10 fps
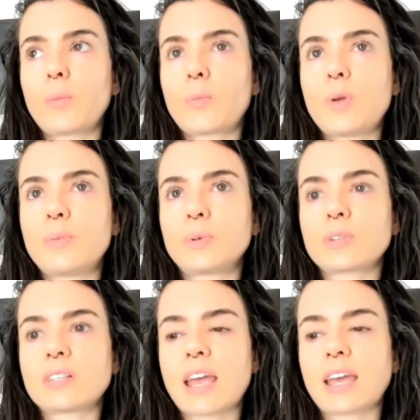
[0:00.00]
people
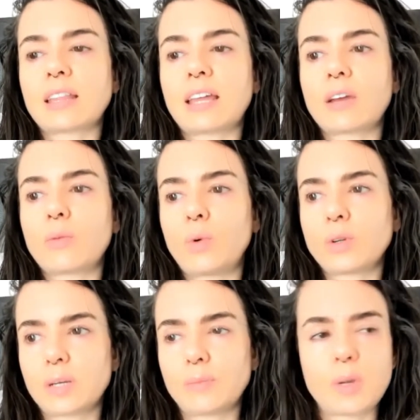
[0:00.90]
say like, well,
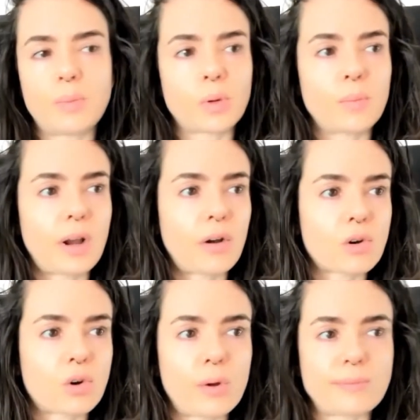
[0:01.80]
some people are better
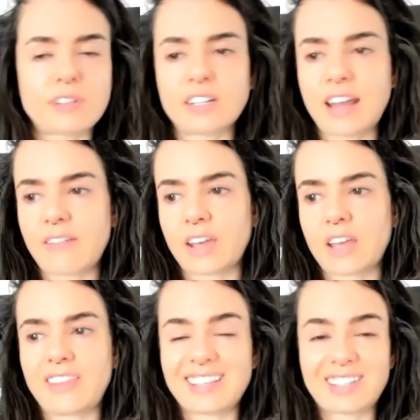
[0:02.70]
equipped to
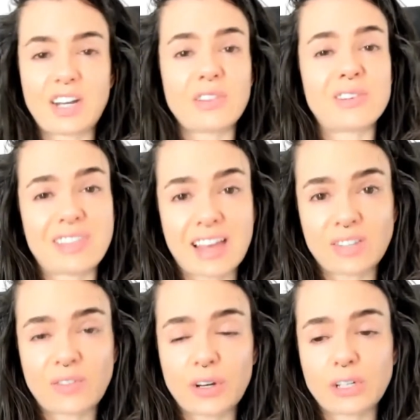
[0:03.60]
navigate things than others. That
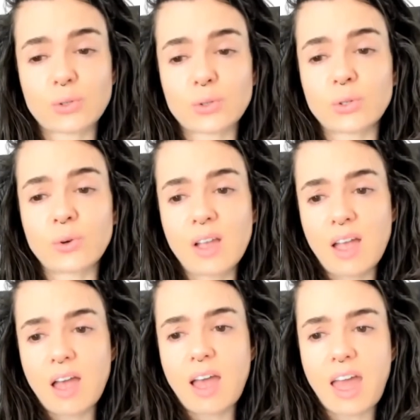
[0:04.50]
is very true.
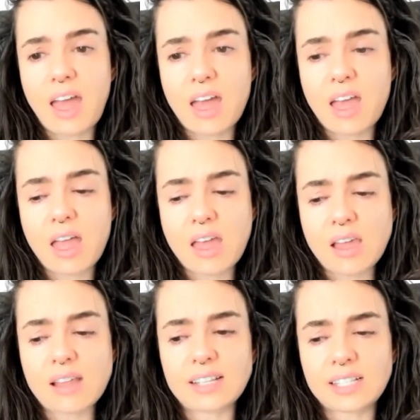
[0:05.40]

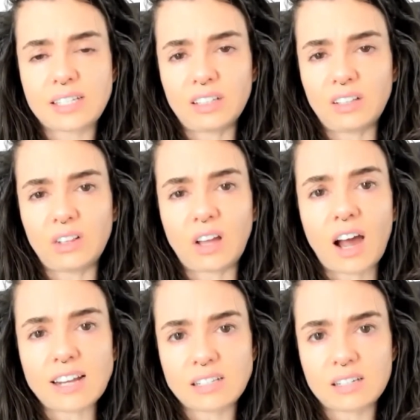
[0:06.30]
It is still a
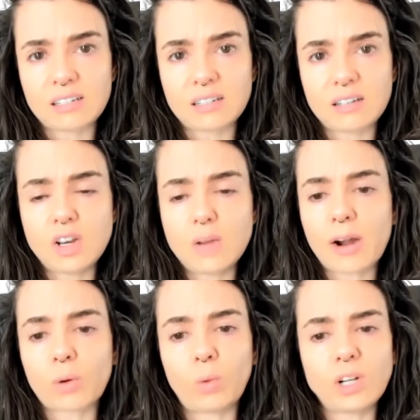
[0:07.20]
lot, no
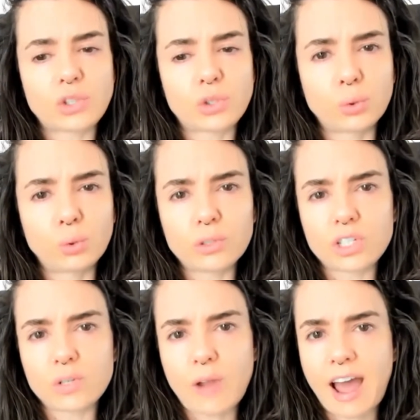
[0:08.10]
matter what
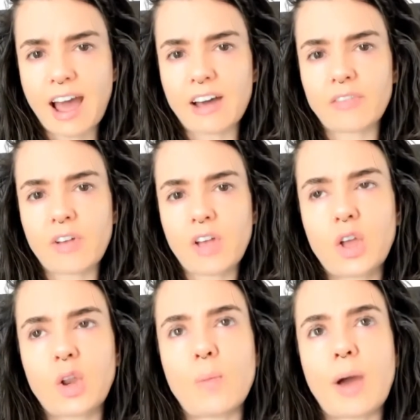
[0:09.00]
tools you have,
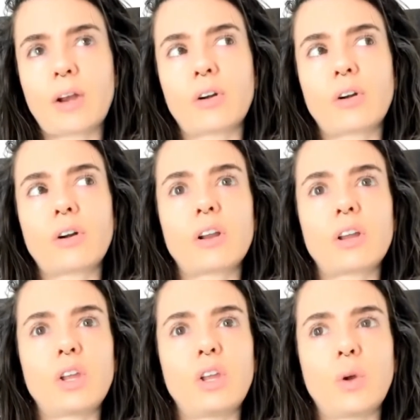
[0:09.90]
no matter,
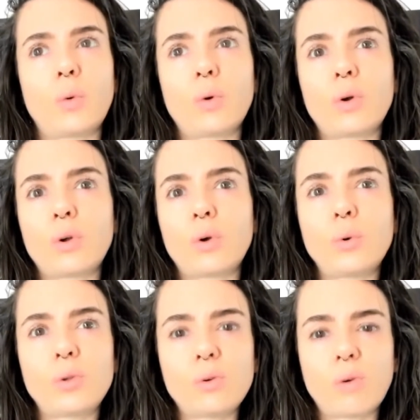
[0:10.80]

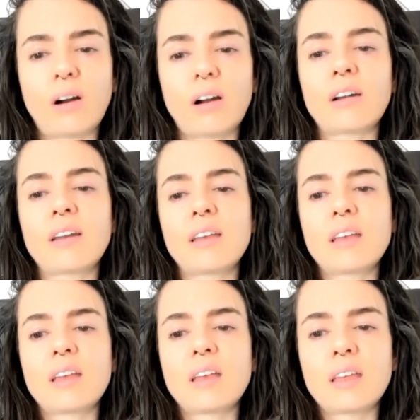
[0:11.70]
who you are.
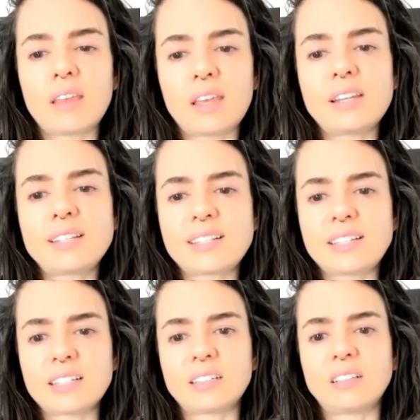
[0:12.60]
It is
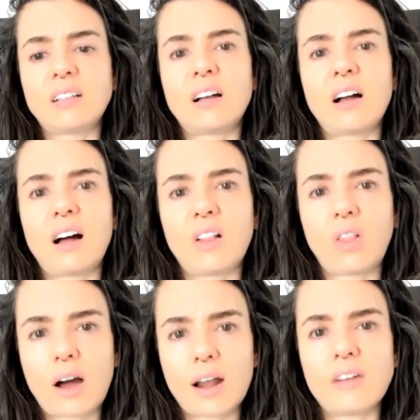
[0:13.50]
still a
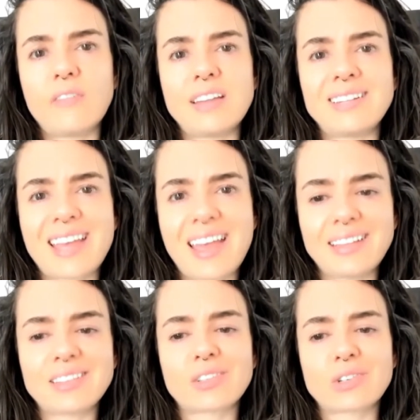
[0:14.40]
lot of
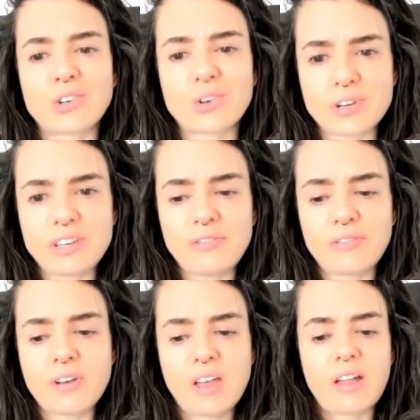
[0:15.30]
intense grief
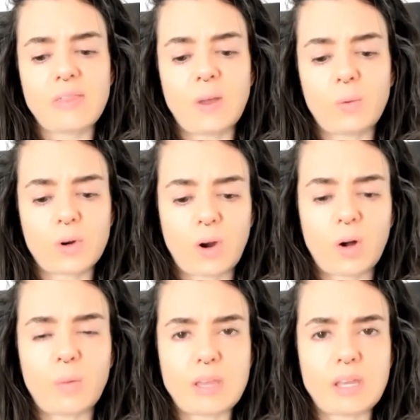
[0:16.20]
that we are
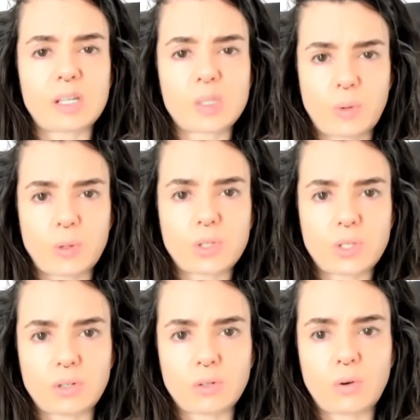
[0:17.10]
all being
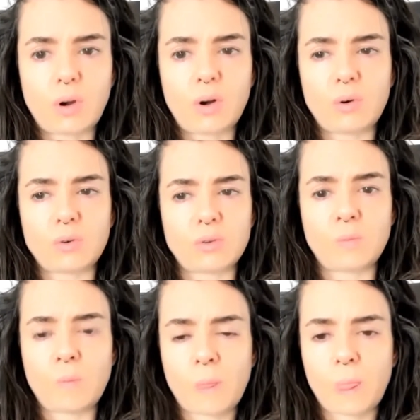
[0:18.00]
exposed to
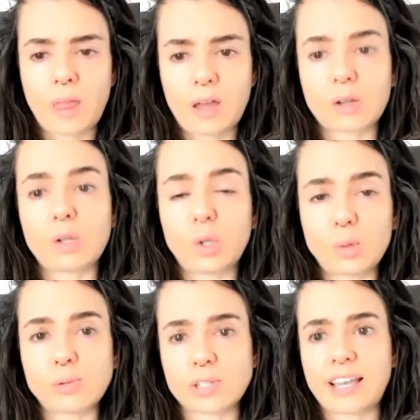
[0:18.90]
on a
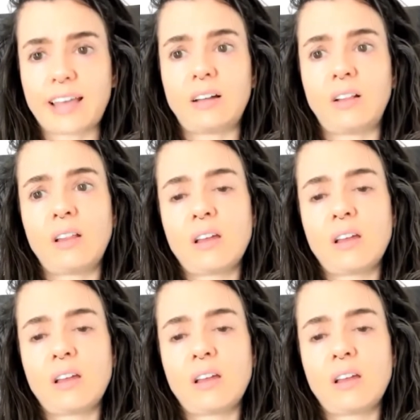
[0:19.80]
global scale